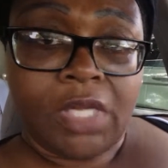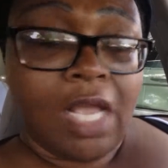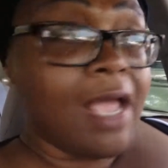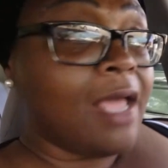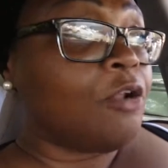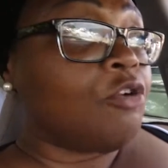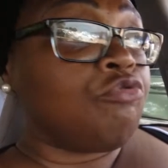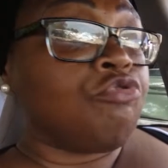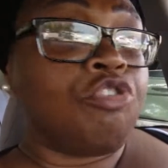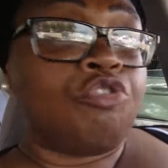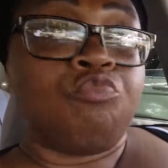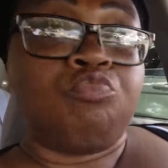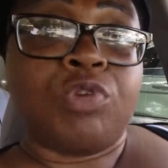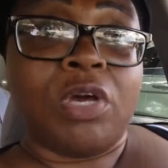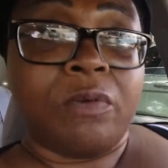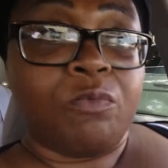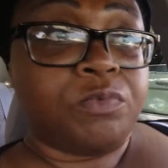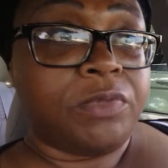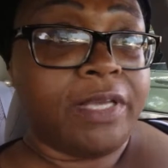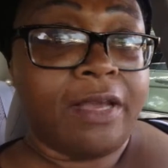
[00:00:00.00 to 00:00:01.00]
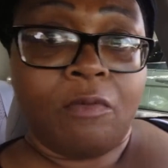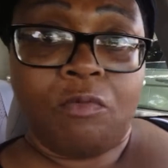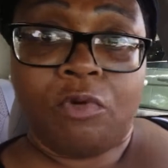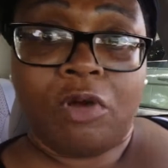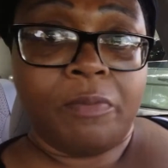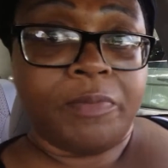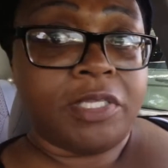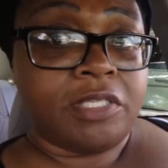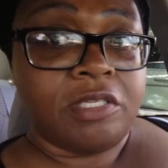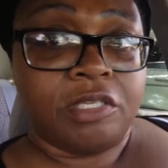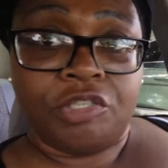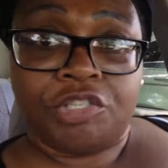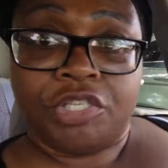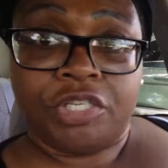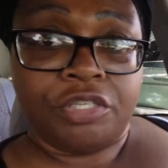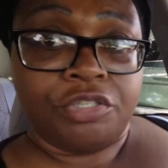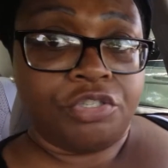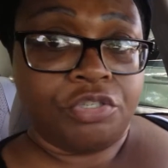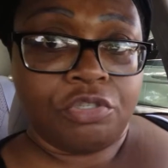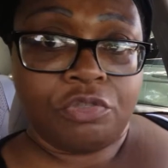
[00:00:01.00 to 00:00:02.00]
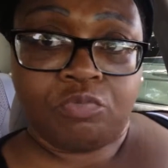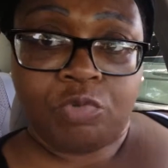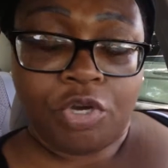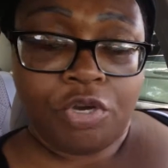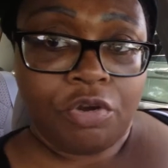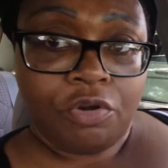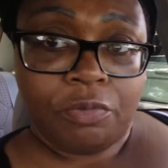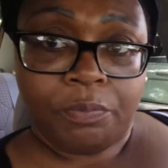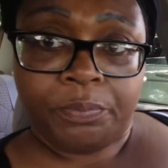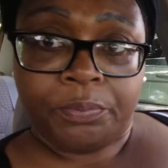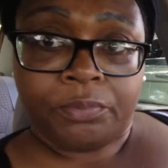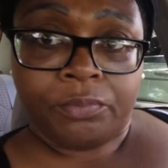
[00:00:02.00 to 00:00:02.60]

I don't know what that woman's intentions were.